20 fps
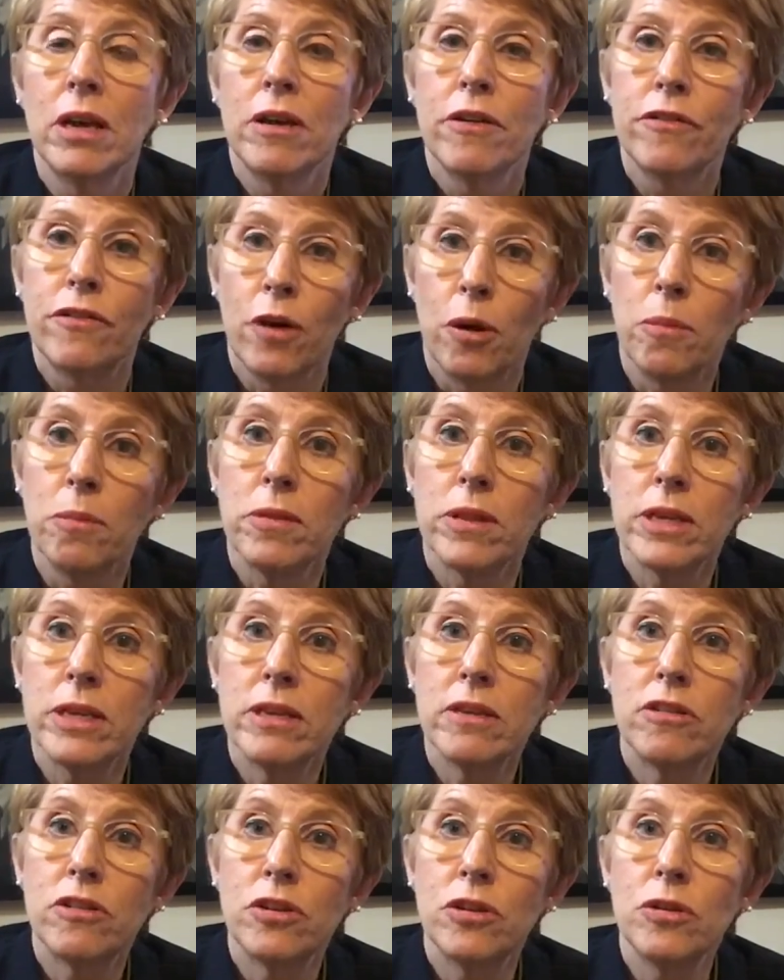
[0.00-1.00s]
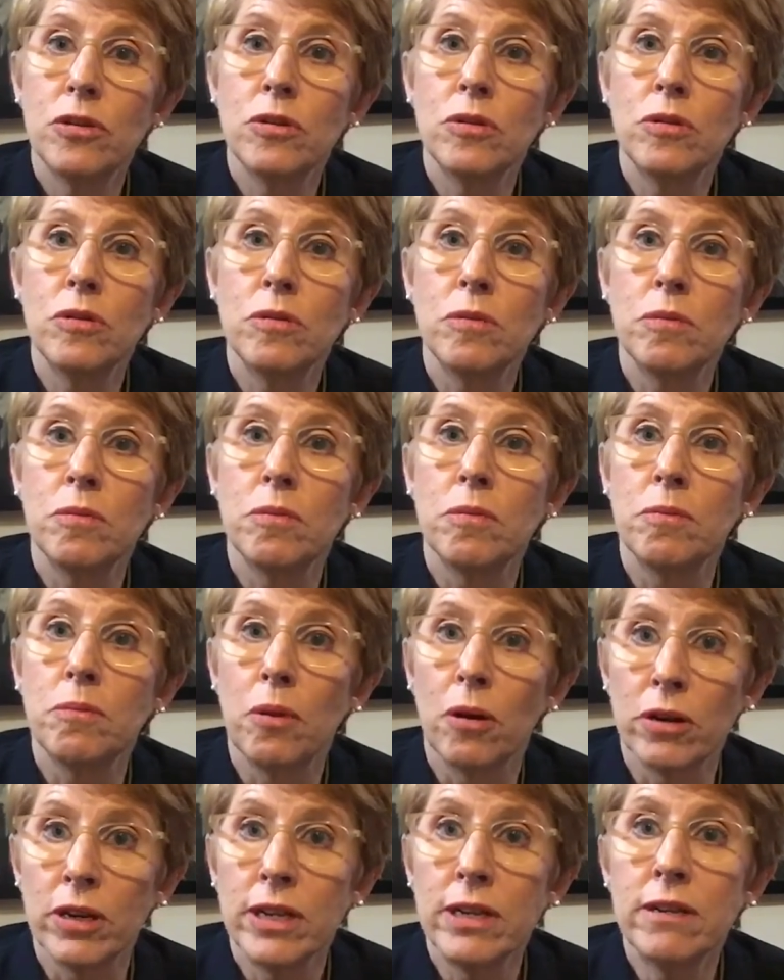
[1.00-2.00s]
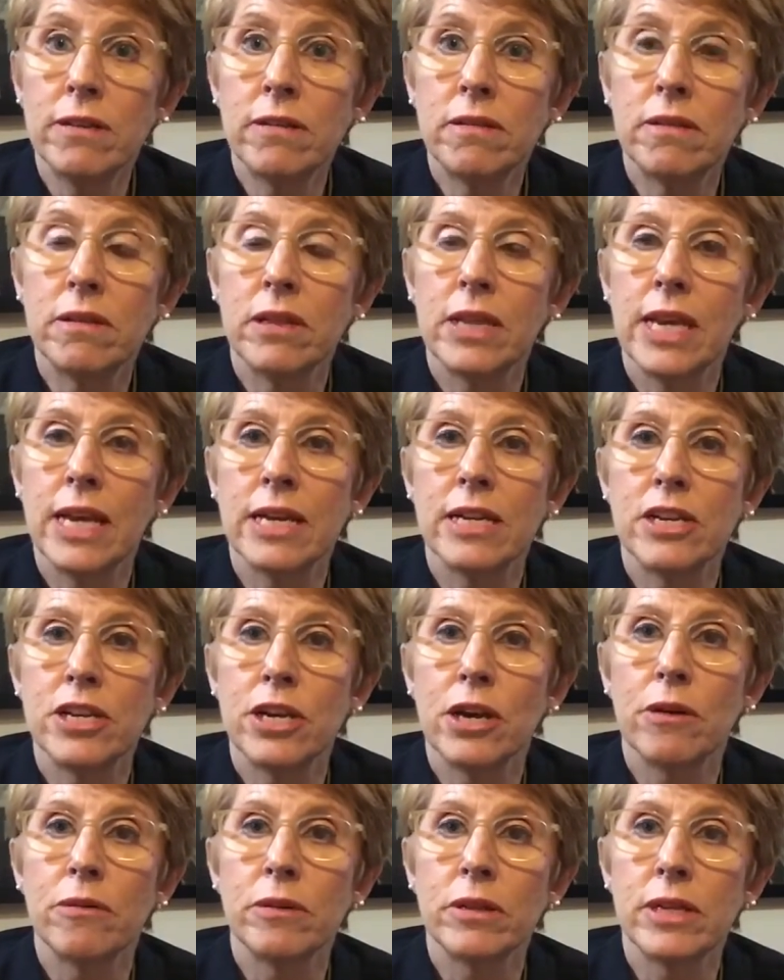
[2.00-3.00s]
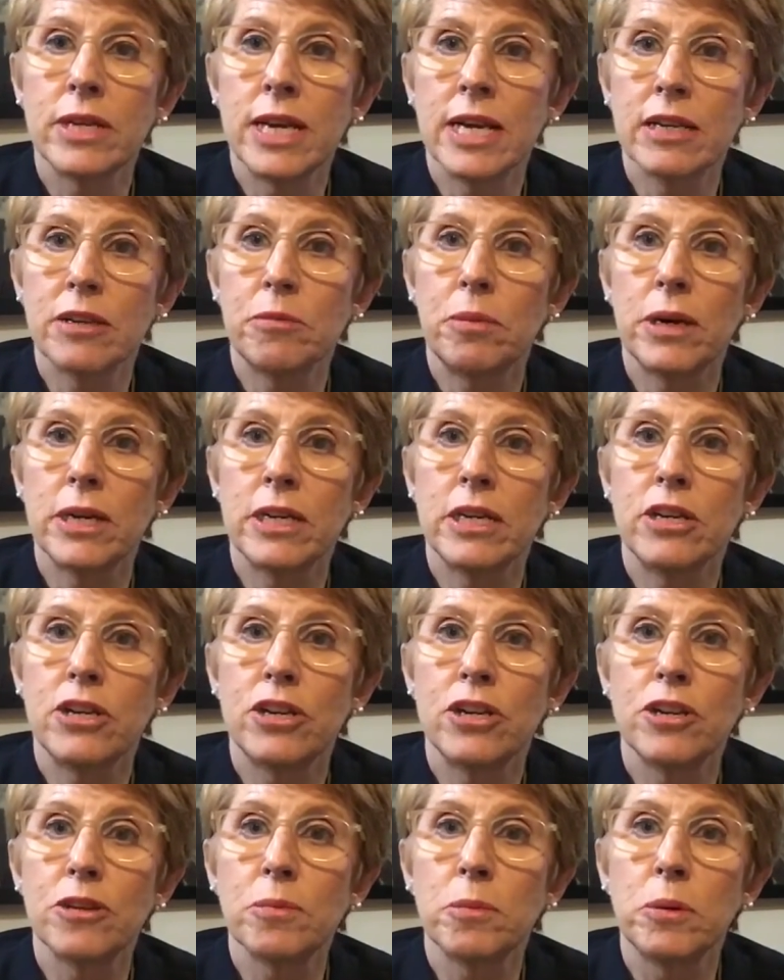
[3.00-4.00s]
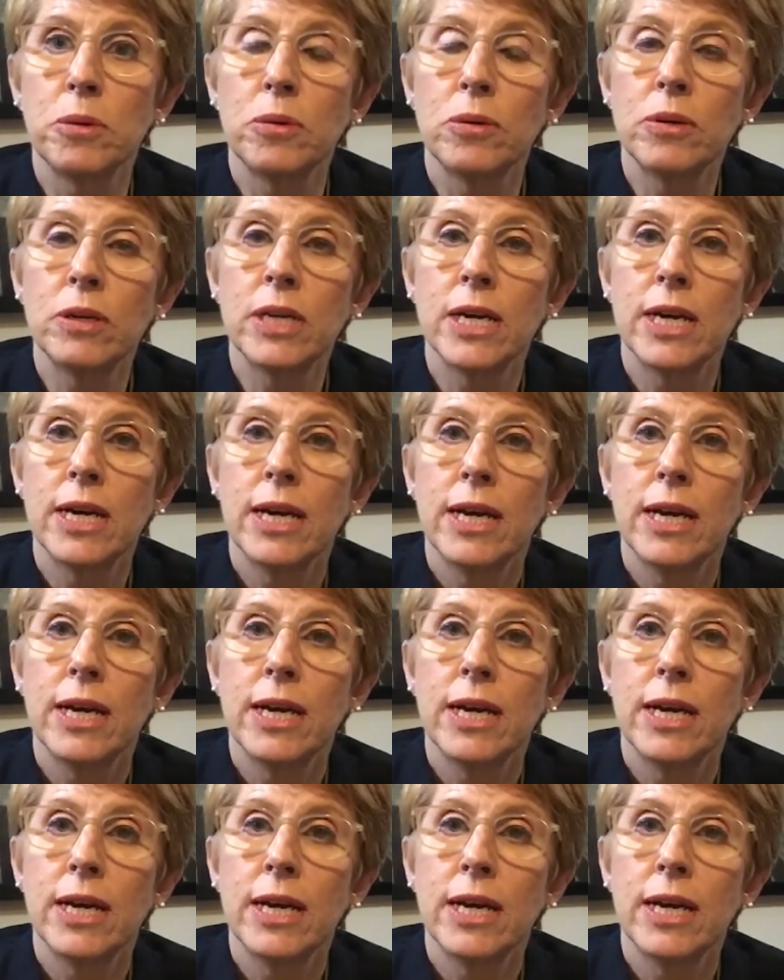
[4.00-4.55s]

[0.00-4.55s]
from these two bodies, the ATO and the Tax Practitioners Board.